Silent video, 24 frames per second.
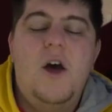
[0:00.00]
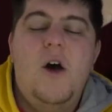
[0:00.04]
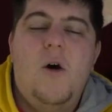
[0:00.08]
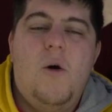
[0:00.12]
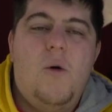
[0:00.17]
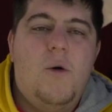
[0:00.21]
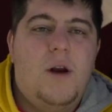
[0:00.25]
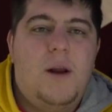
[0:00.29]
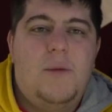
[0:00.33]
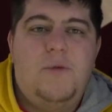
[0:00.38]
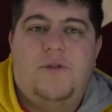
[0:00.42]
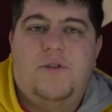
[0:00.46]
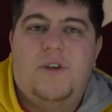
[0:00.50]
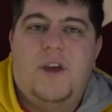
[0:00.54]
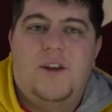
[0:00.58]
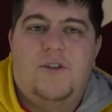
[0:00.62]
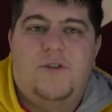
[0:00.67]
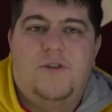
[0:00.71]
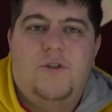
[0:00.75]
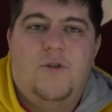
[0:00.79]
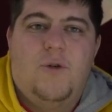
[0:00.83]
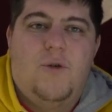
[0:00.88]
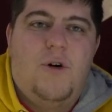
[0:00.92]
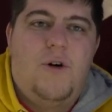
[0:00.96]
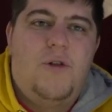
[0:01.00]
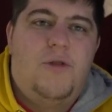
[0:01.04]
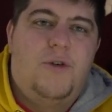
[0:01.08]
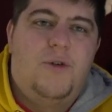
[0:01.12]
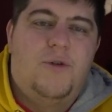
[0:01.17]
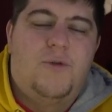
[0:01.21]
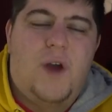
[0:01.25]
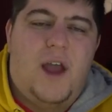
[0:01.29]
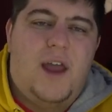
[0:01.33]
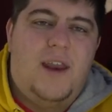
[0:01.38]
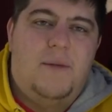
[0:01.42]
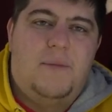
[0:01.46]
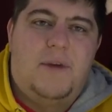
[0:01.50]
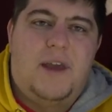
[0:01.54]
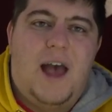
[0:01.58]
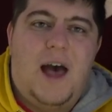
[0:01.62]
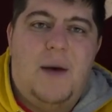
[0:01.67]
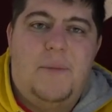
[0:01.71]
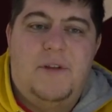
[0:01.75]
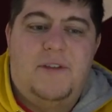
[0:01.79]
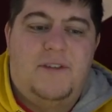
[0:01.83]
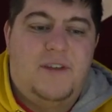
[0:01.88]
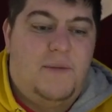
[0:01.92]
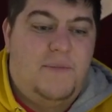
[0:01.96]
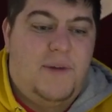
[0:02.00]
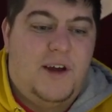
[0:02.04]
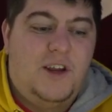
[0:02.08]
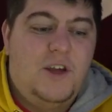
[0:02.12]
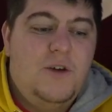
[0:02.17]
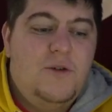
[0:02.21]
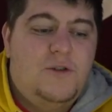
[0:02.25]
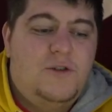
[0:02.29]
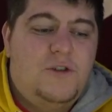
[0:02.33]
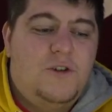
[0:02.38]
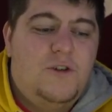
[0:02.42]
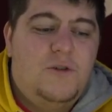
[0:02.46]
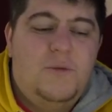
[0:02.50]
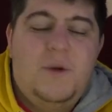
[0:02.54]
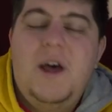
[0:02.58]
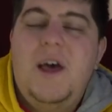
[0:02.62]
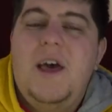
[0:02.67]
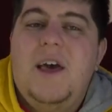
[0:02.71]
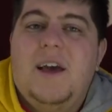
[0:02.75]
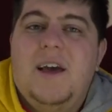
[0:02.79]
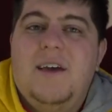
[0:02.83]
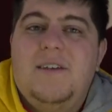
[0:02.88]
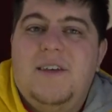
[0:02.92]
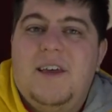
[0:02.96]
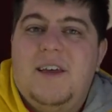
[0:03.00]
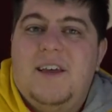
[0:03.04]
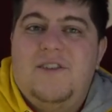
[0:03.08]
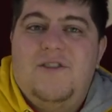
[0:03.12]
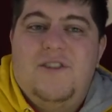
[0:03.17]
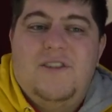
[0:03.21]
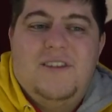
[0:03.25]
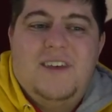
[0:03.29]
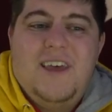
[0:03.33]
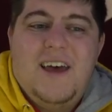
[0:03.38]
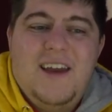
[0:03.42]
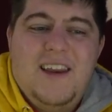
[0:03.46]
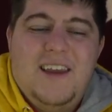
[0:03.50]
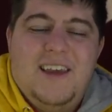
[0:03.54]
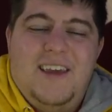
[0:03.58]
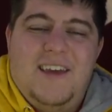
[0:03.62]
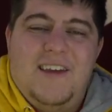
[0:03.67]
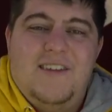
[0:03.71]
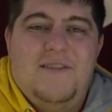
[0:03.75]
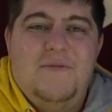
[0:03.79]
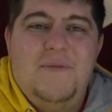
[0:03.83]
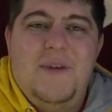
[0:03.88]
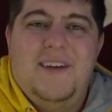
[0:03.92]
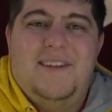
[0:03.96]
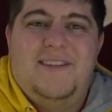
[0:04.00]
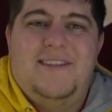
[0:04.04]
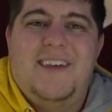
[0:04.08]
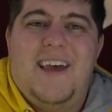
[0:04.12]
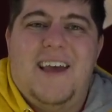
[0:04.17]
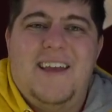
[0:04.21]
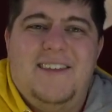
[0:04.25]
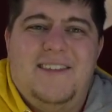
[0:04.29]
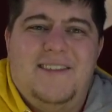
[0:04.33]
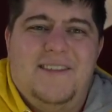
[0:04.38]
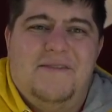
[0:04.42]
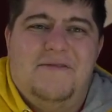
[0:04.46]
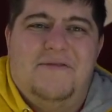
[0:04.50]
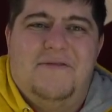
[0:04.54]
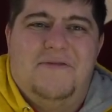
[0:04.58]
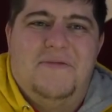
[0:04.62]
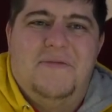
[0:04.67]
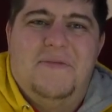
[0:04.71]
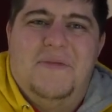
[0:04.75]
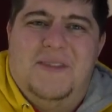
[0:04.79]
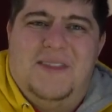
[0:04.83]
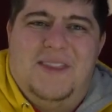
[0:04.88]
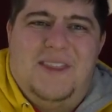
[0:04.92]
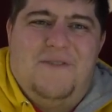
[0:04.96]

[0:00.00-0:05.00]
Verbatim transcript: or I'm just kind of scrolling through random comments up on YouTube, because it just kind of gives me a sense of the